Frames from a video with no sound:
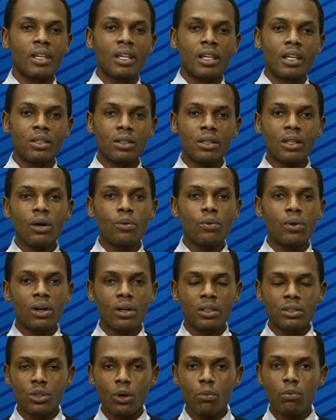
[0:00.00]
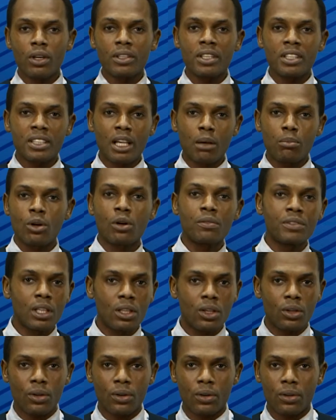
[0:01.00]
In other words, nobody is above the
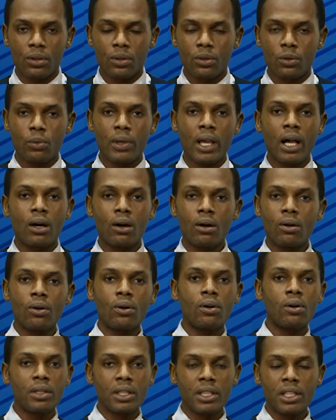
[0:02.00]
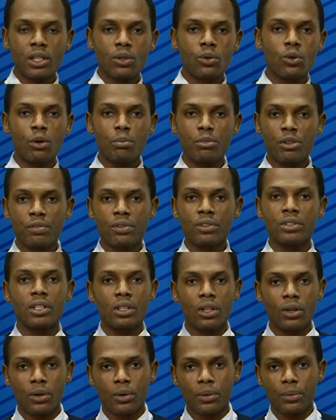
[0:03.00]
law. We are all equal before the
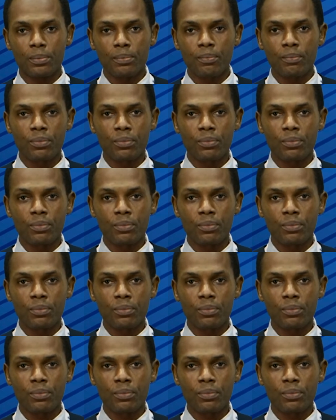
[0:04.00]
law.